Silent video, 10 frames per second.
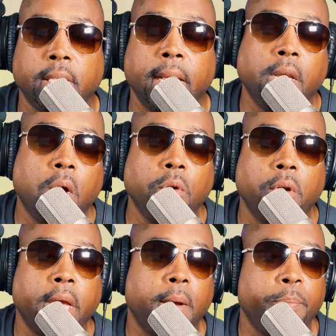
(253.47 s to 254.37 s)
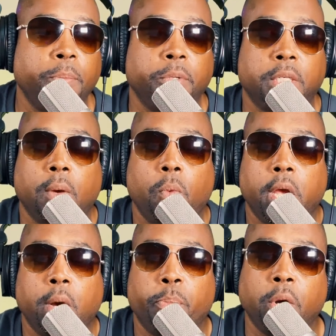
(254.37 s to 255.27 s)
And I know you have people say,
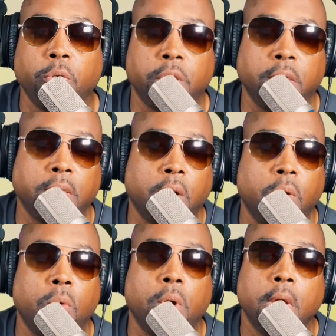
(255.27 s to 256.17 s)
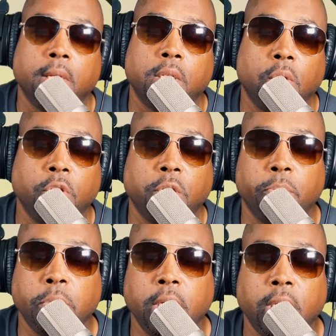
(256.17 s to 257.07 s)
well, post this on social
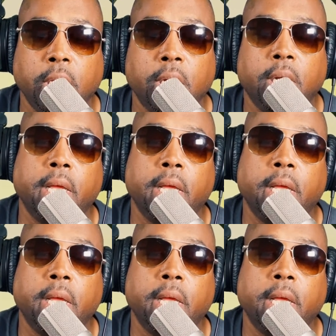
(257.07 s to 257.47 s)
media,